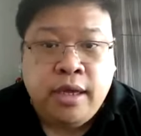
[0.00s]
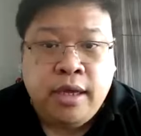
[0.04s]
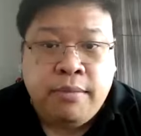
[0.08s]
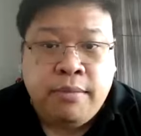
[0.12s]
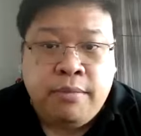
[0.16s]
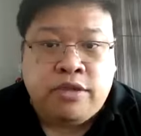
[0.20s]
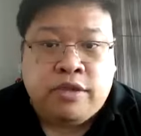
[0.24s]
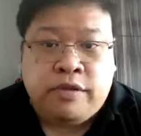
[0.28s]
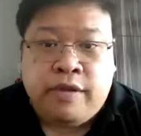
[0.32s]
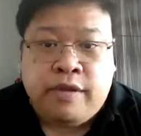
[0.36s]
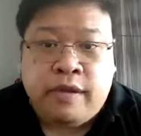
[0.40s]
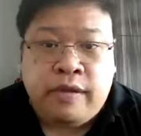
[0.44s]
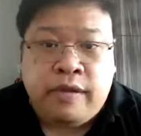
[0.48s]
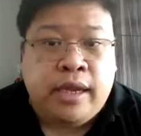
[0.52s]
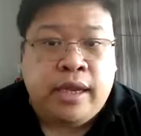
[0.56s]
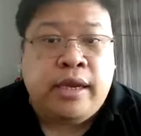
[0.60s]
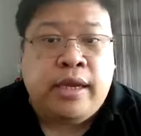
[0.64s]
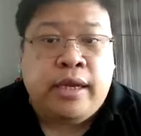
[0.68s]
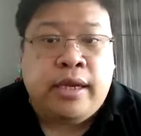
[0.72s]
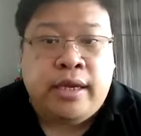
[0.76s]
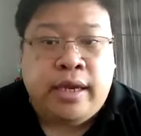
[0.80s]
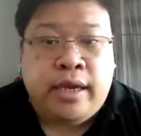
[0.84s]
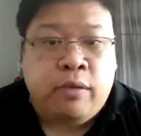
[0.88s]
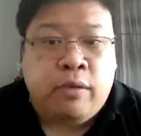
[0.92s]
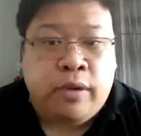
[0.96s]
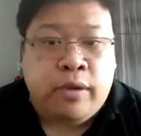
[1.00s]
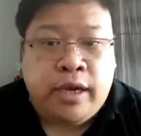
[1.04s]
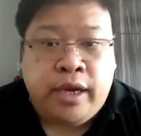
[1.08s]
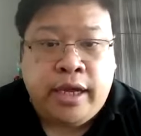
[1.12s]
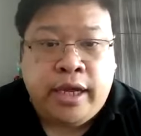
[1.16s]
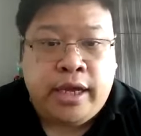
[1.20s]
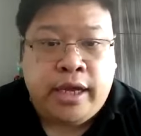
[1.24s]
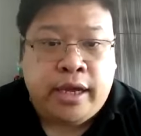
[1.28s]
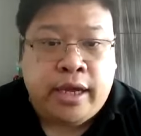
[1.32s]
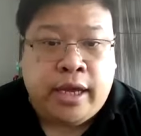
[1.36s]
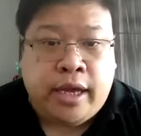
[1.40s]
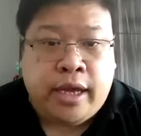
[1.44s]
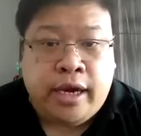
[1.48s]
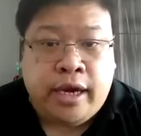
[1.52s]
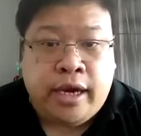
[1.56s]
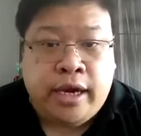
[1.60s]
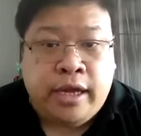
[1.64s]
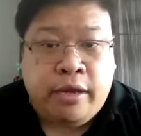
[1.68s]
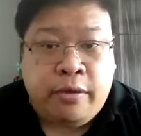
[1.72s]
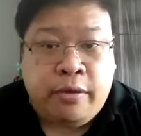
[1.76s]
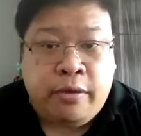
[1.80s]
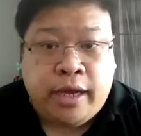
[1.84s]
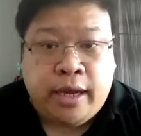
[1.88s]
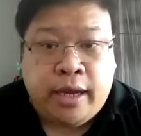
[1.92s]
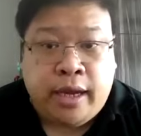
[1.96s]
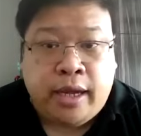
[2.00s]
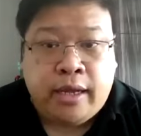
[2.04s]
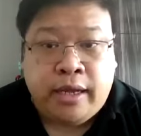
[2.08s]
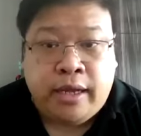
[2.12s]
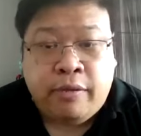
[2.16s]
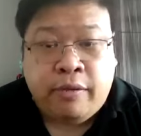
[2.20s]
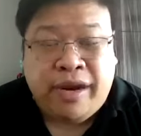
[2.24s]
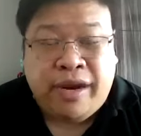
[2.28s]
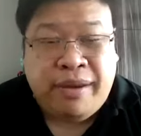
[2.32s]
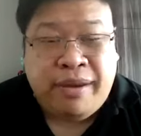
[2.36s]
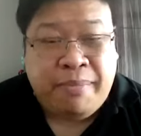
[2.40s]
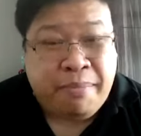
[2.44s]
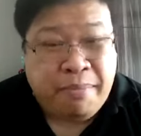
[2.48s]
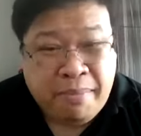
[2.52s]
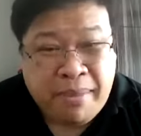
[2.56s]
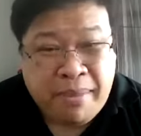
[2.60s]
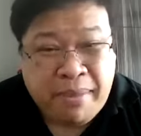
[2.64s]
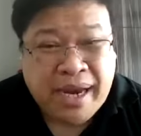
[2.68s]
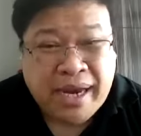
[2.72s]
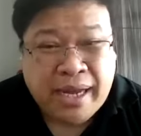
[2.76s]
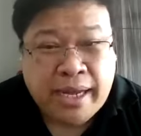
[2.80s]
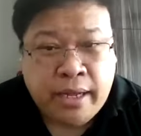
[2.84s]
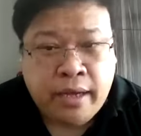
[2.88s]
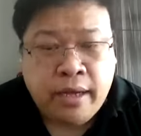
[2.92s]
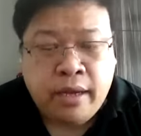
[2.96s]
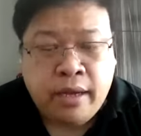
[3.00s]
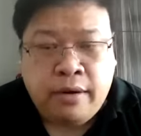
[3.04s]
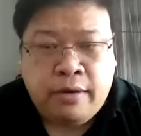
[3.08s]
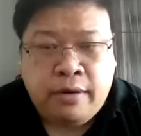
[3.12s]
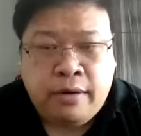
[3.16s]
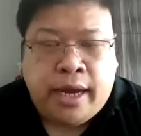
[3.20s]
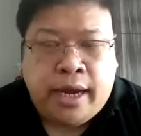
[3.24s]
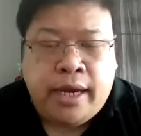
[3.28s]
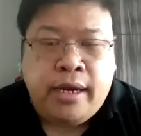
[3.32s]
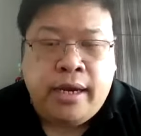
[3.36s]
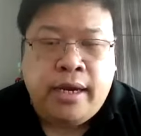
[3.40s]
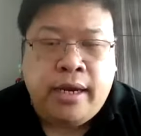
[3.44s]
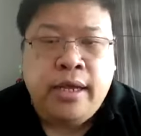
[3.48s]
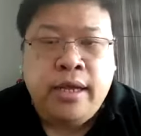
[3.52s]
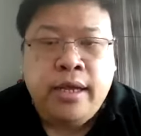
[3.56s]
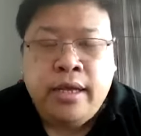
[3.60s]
Most of them they will need liquid, they will need money, right?